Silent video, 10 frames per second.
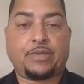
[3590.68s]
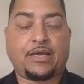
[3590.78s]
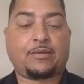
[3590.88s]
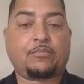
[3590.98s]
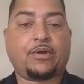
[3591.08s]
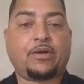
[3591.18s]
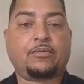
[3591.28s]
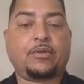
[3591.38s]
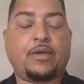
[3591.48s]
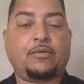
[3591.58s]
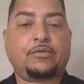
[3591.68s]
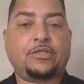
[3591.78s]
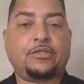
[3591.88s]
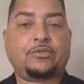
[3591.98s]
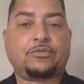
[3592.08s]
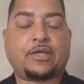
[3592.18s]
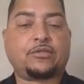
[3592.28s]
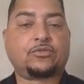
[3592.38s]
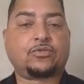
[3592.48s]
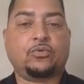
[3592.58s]
Black and brown teachers at
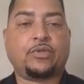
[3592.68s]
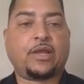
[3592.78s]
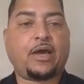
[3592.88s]
the school that